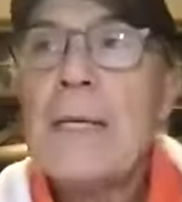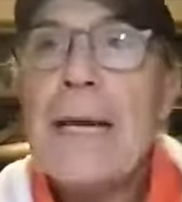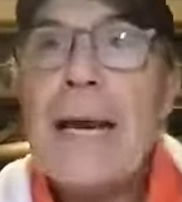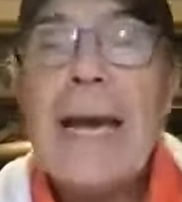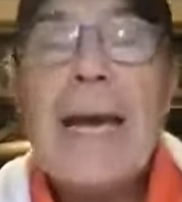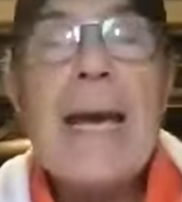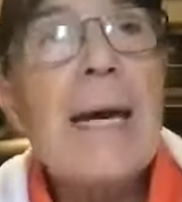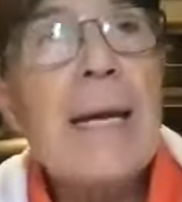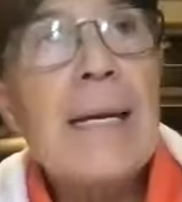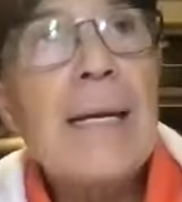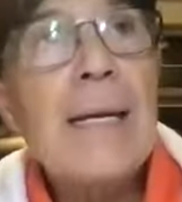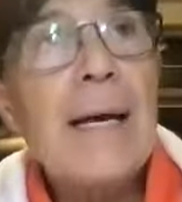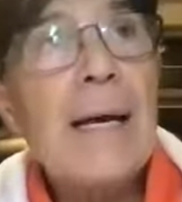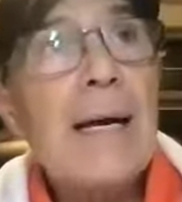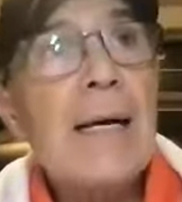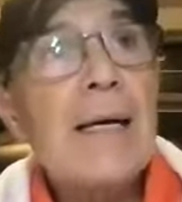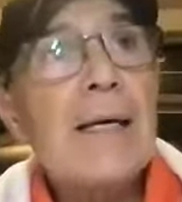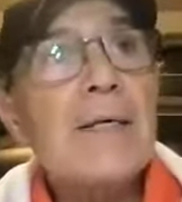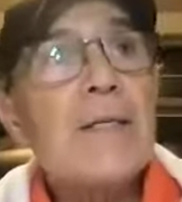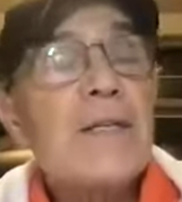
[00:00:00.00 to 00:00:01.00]
And
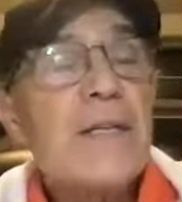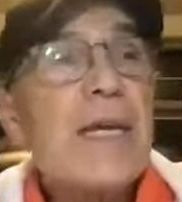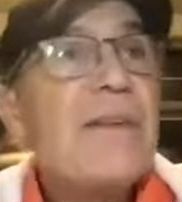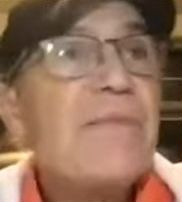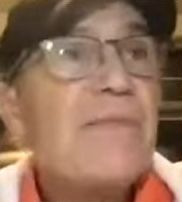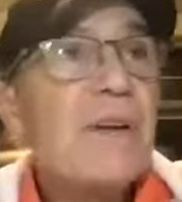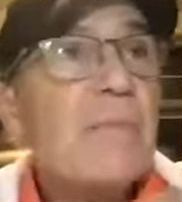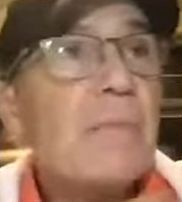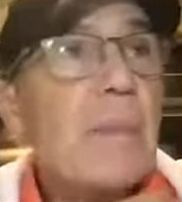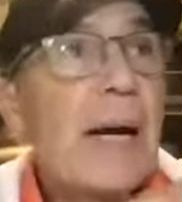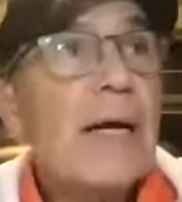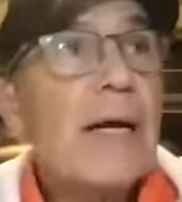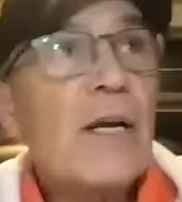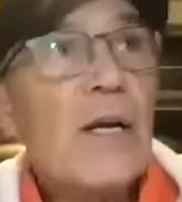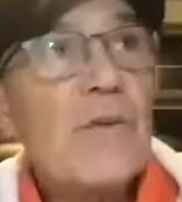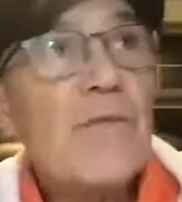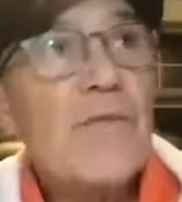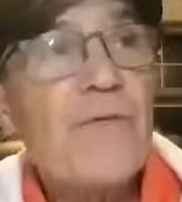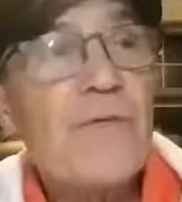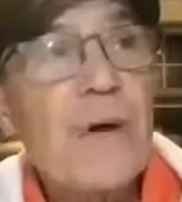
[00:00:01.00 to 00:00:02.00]
uh, Stephen, my
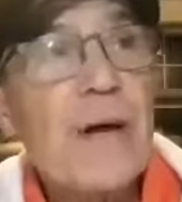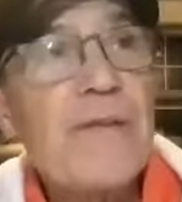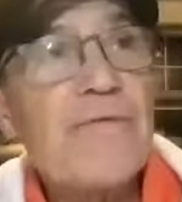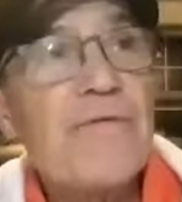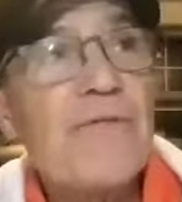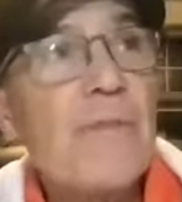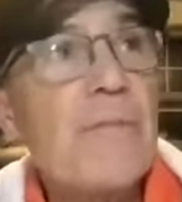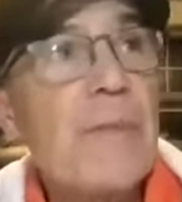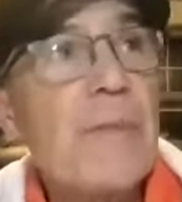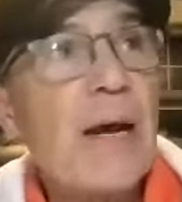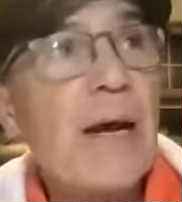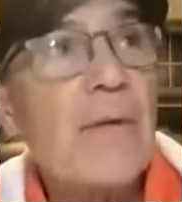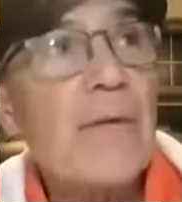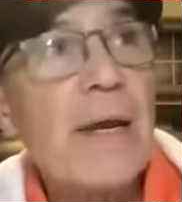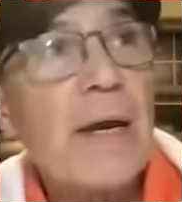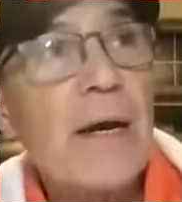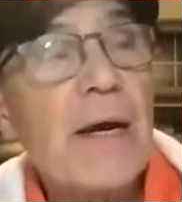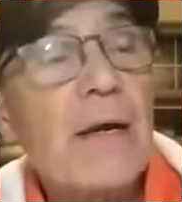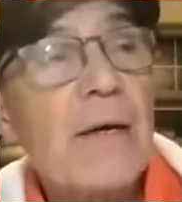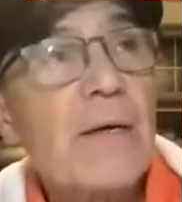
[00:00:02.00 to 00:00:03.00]
good friend from down
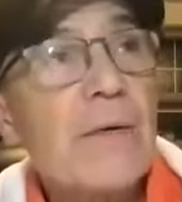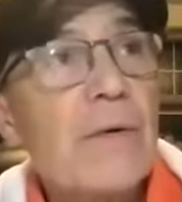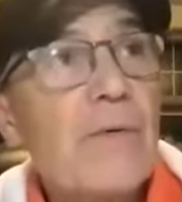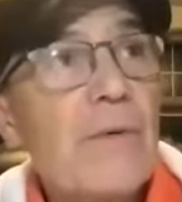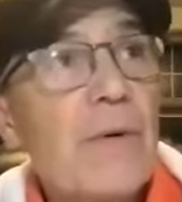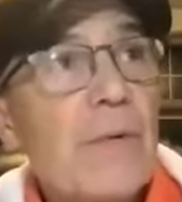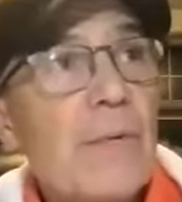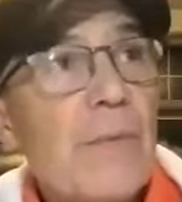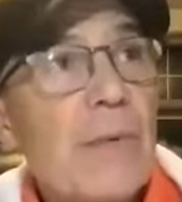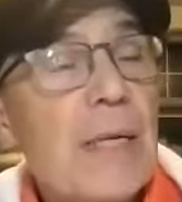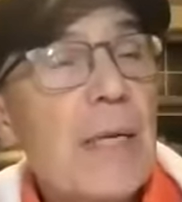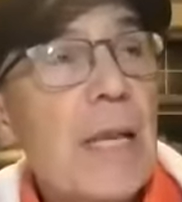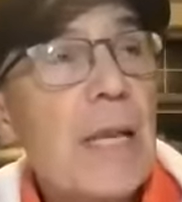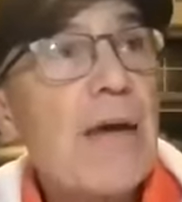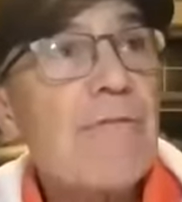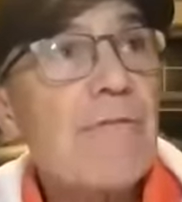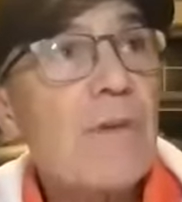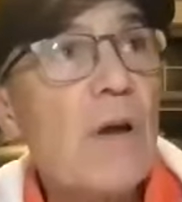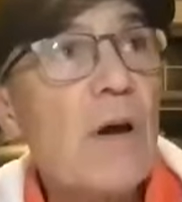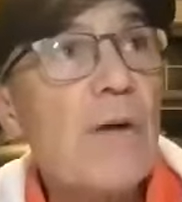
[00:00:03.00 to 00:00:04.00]
there, who we've been
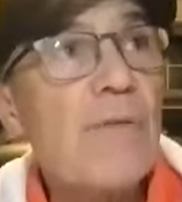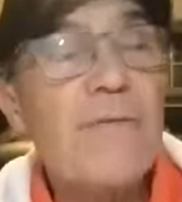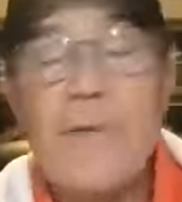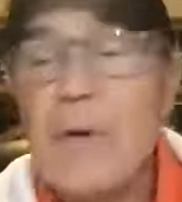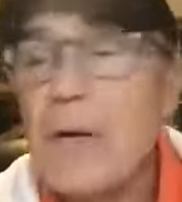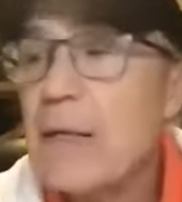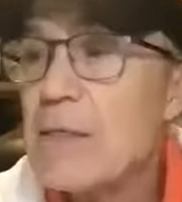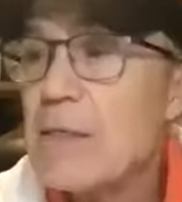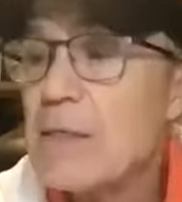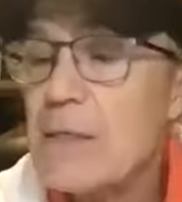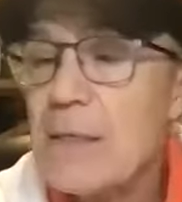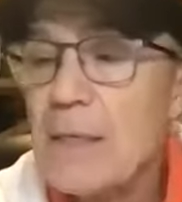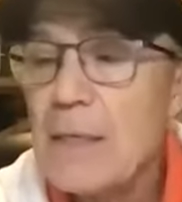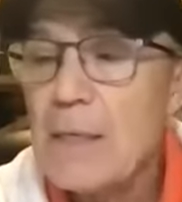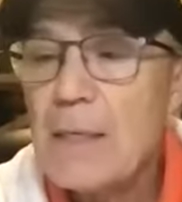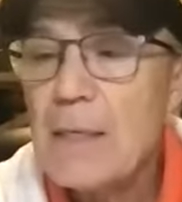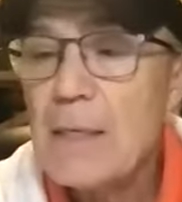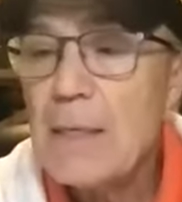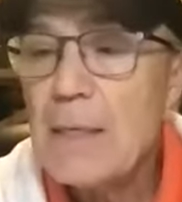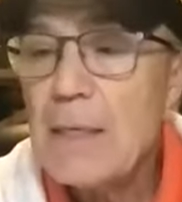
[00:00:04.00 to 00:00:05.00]
lifelong friends,
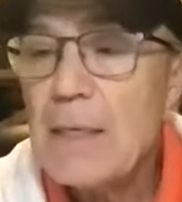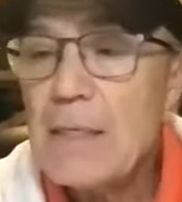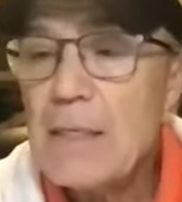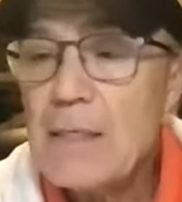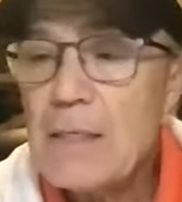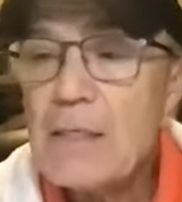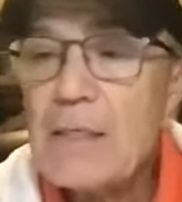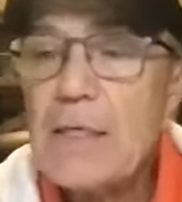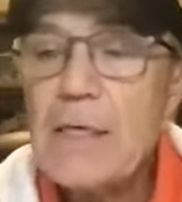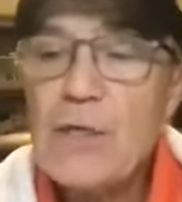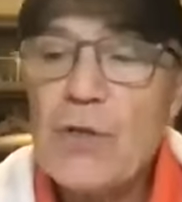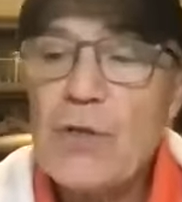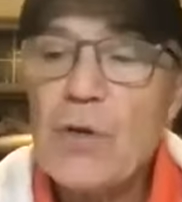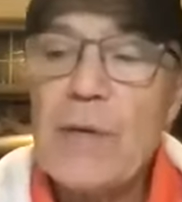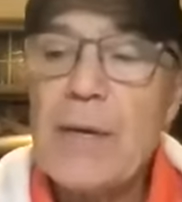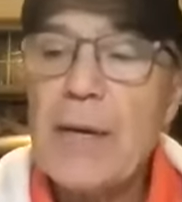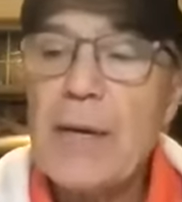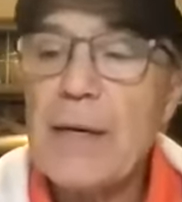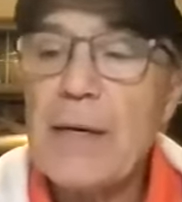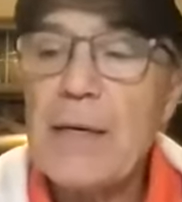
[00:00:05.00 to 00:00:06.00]
he's a teacher
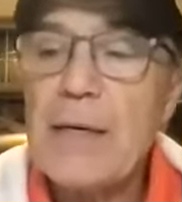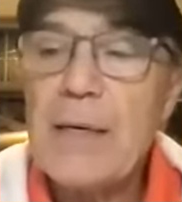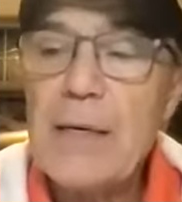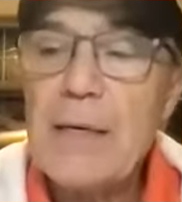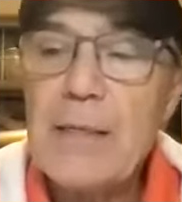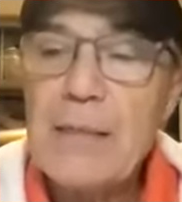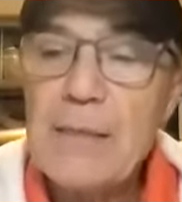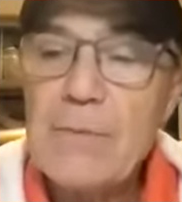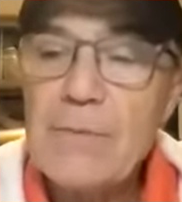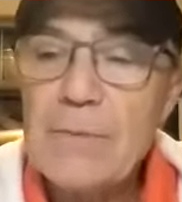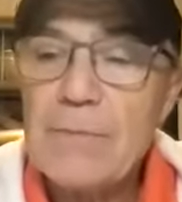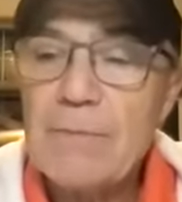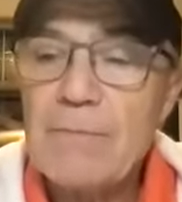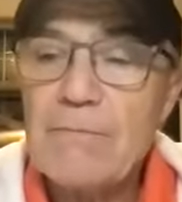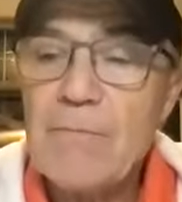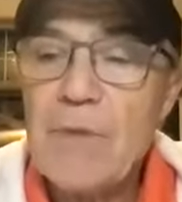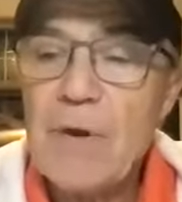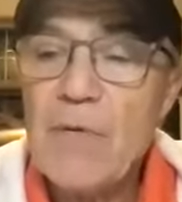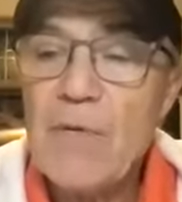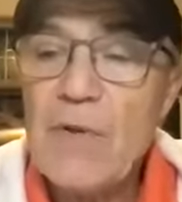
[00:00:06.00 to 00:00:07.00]
there. And he,
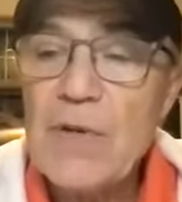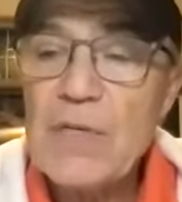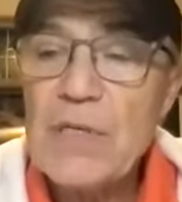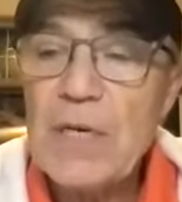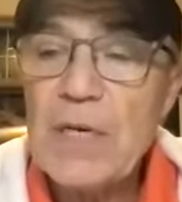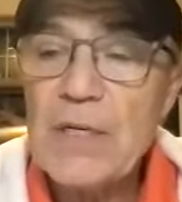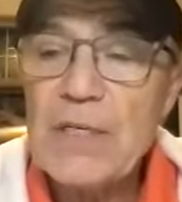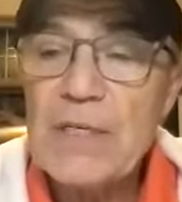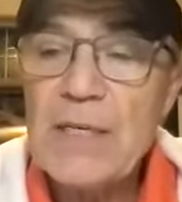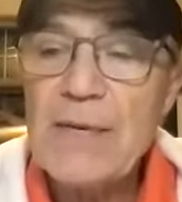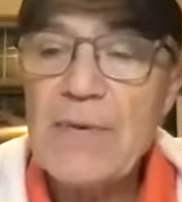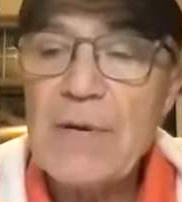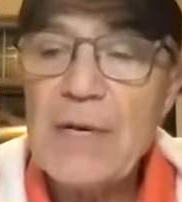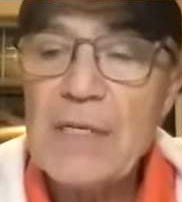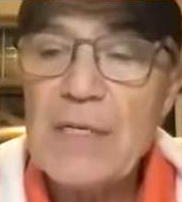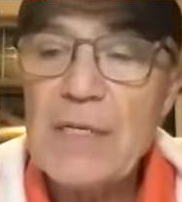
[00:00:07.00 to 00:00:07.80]
we were visiting Stephen. He